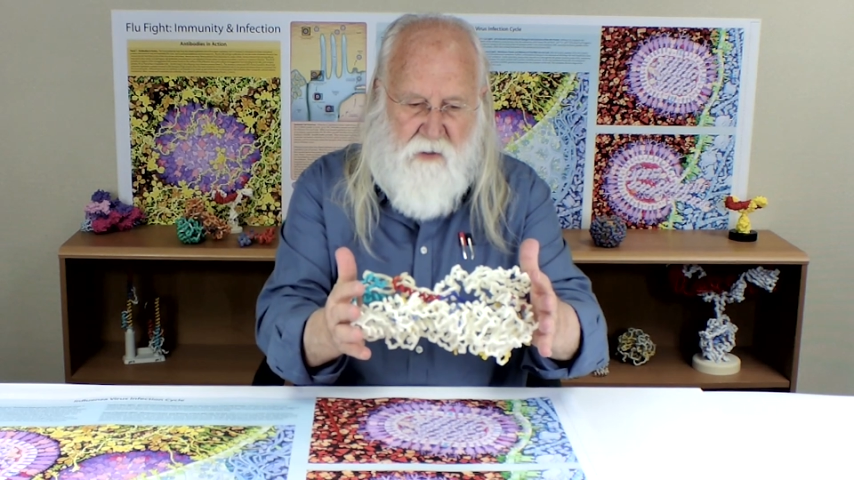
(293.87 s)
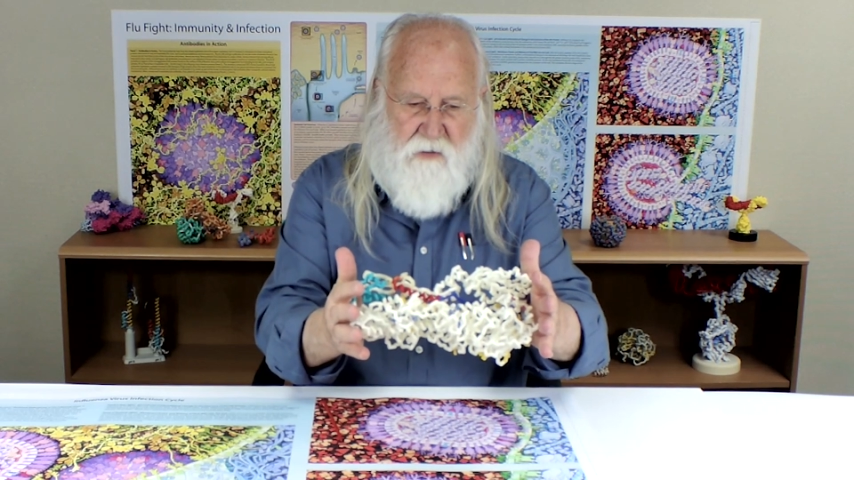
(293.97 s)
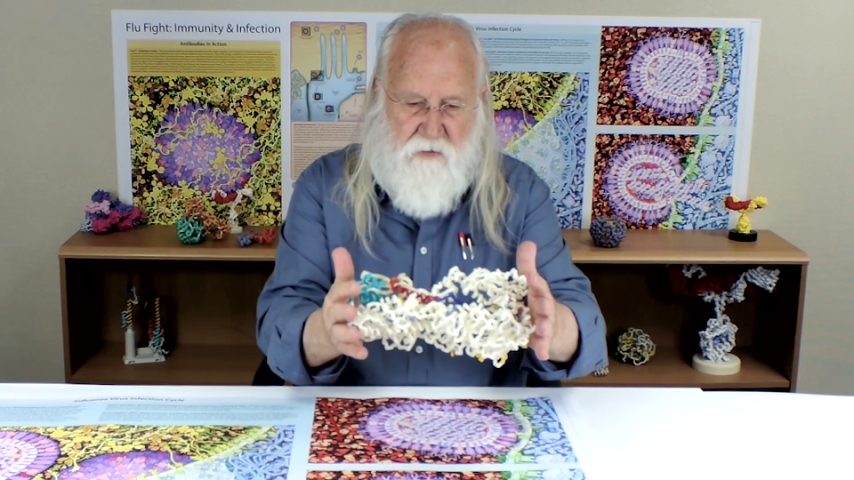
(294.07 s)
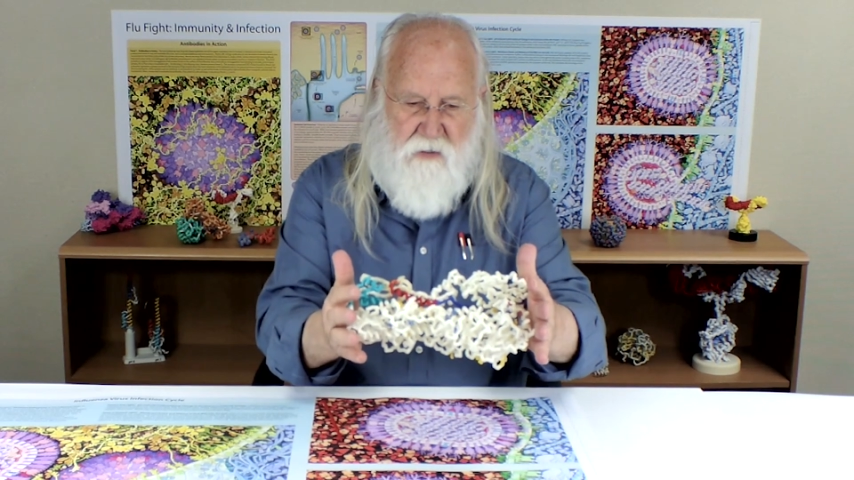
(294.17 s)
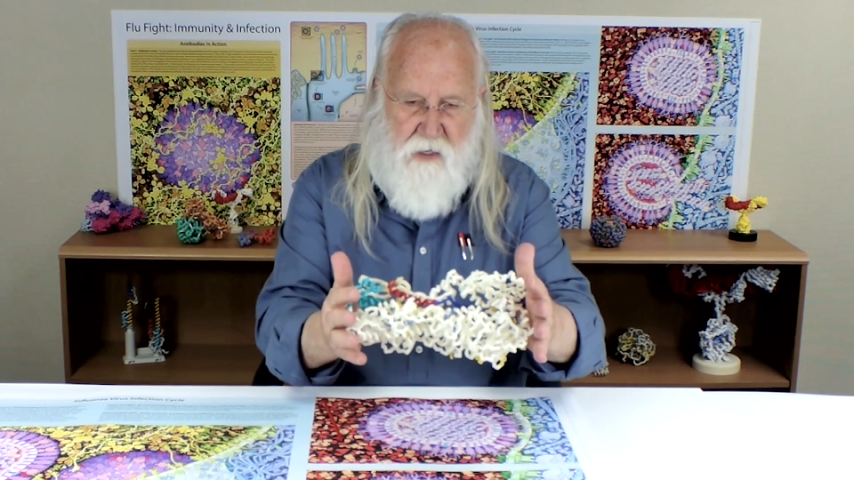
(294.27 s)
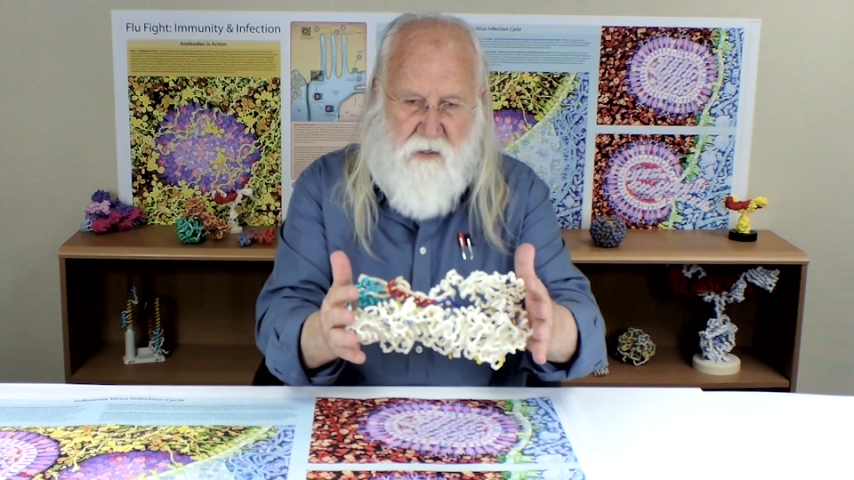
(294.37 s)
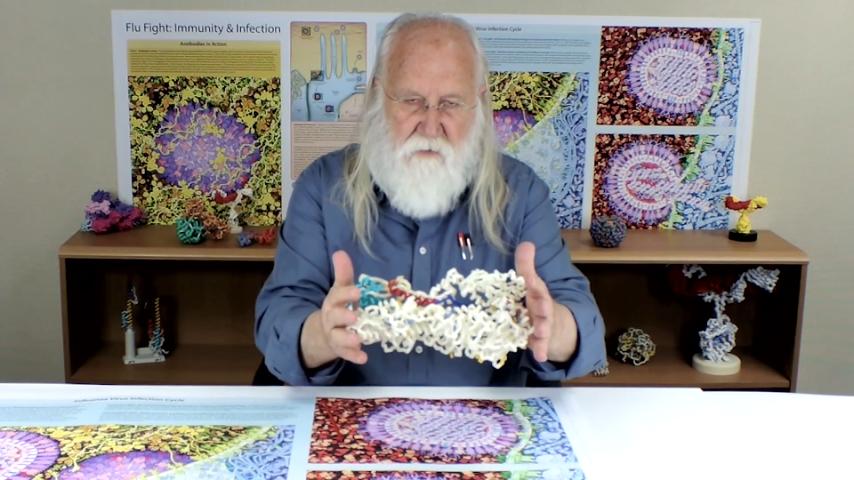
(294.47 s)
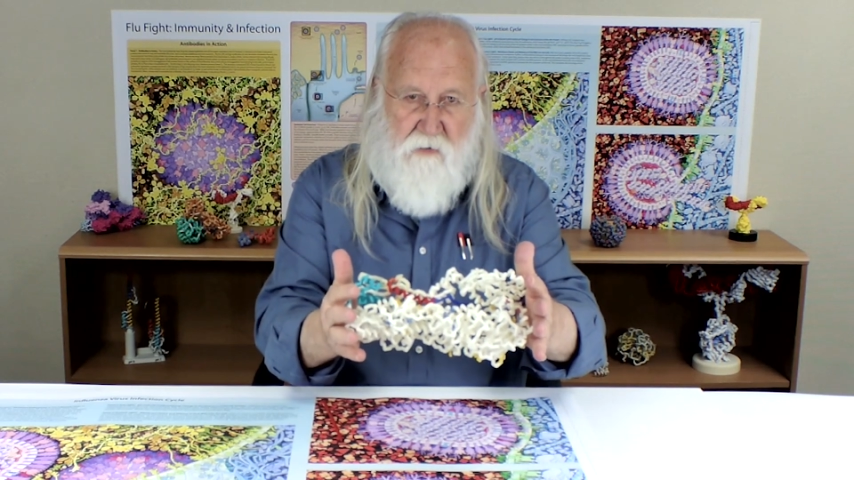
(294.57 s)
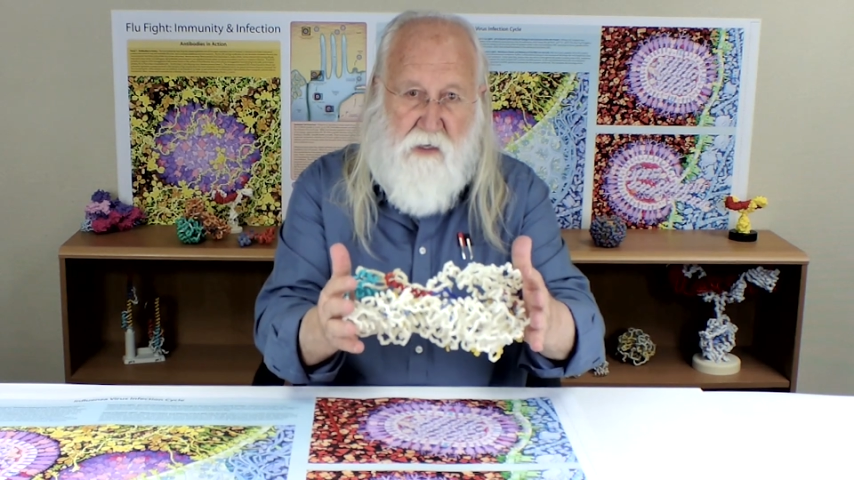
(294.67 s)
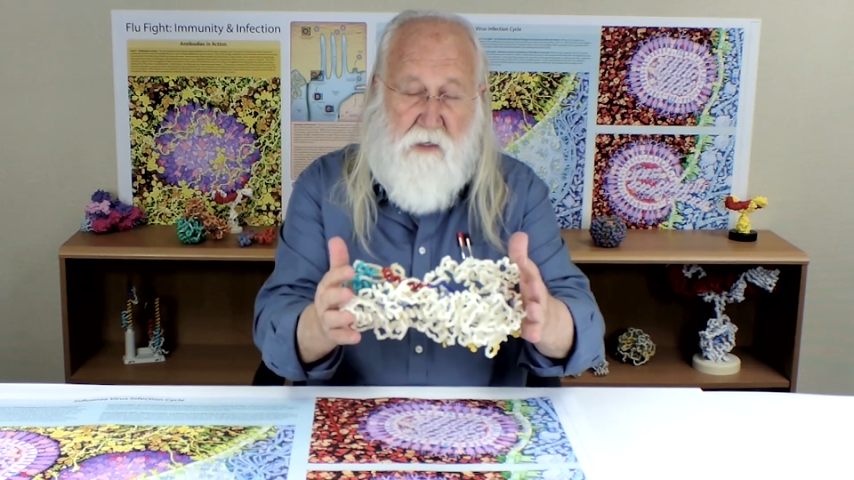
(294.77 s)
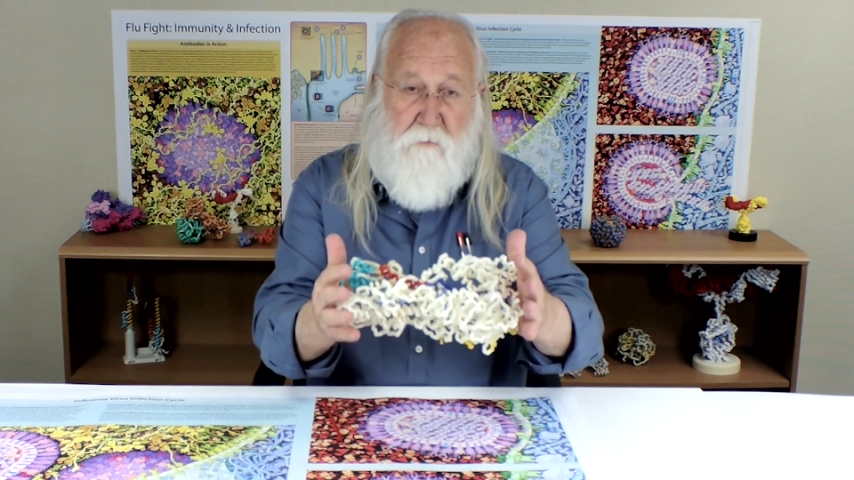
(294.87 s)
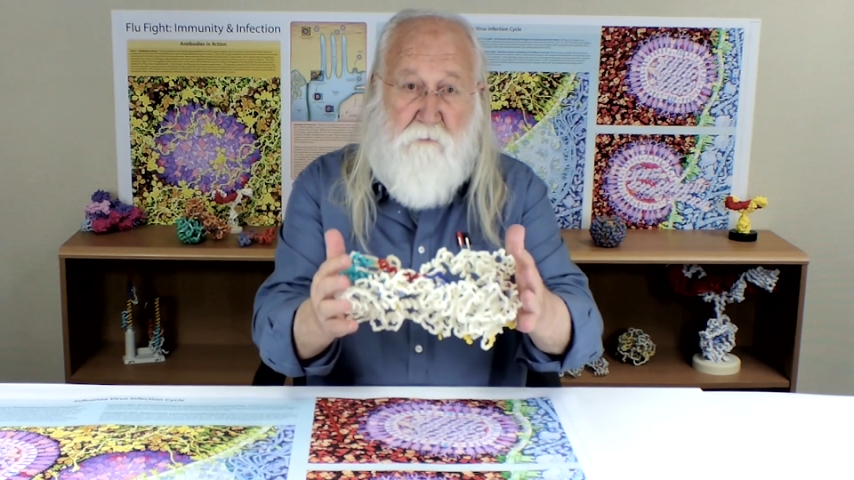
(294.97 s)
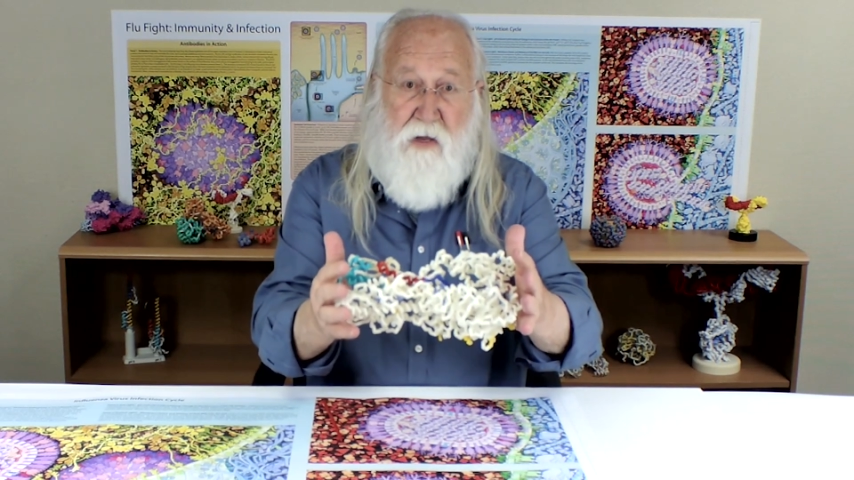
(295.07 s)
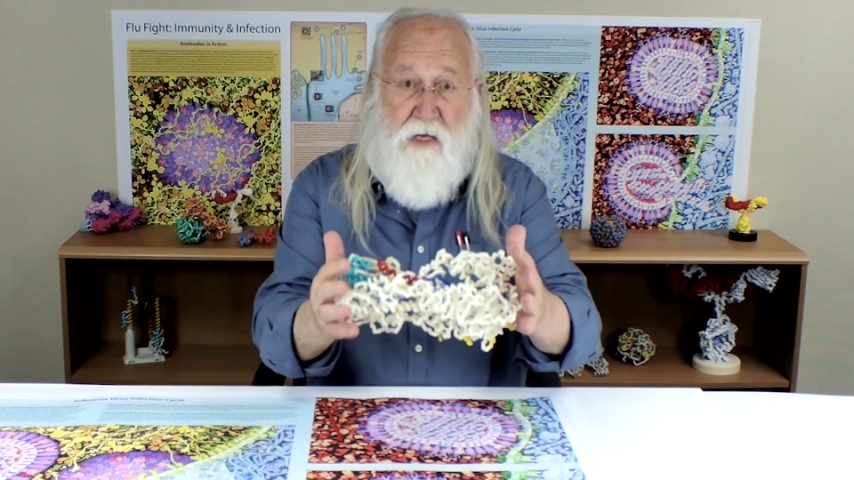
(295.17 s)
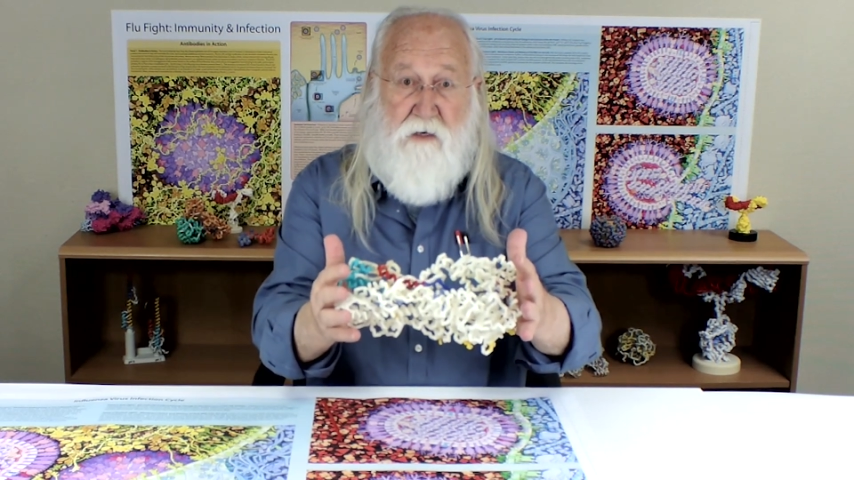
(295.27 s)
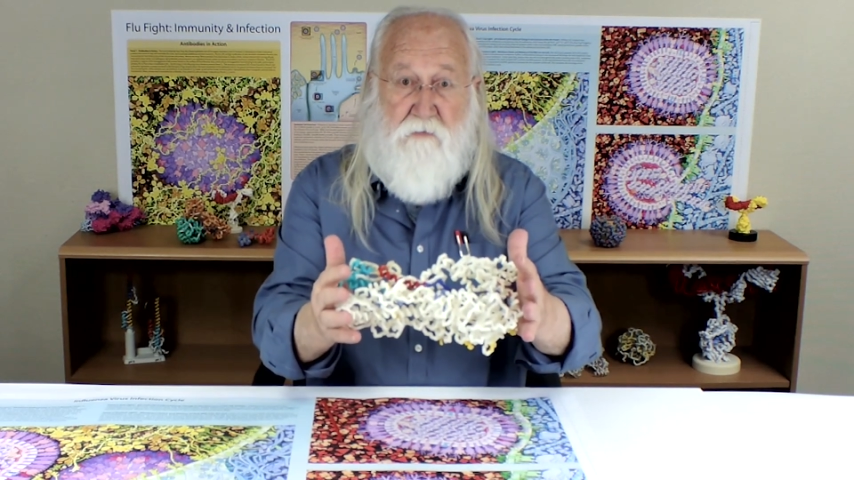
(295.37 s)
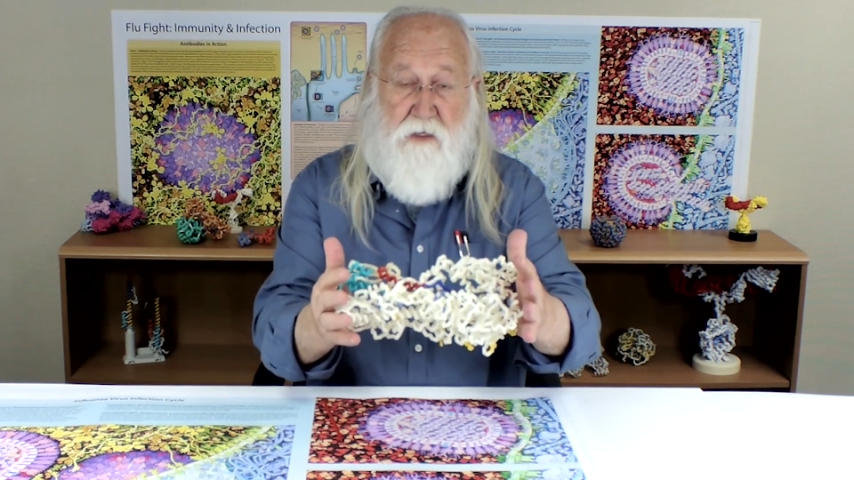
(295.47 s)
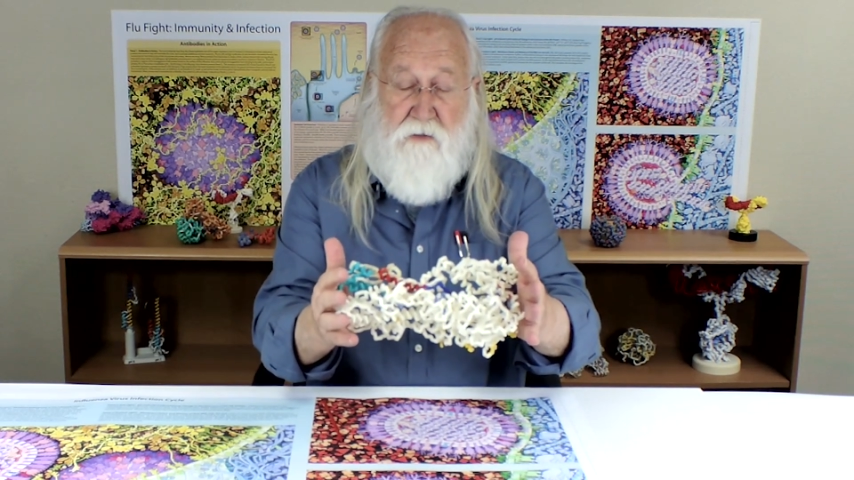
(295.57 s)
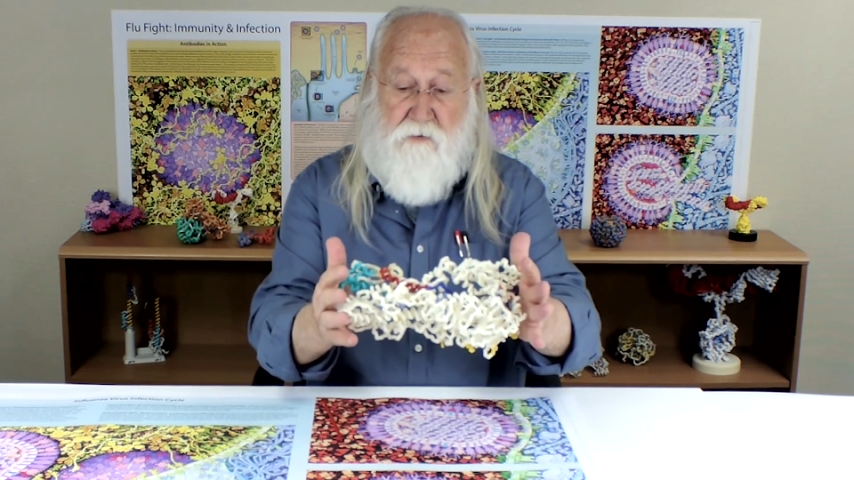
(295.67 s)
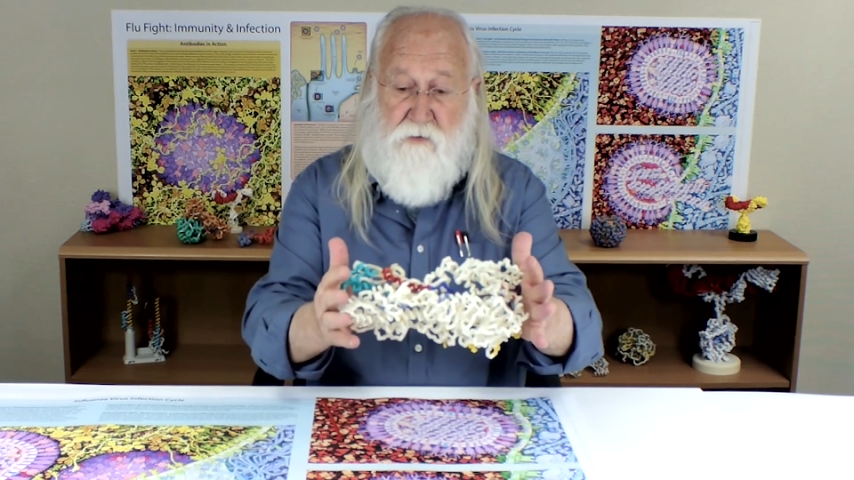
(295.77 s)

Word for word: is now an impediment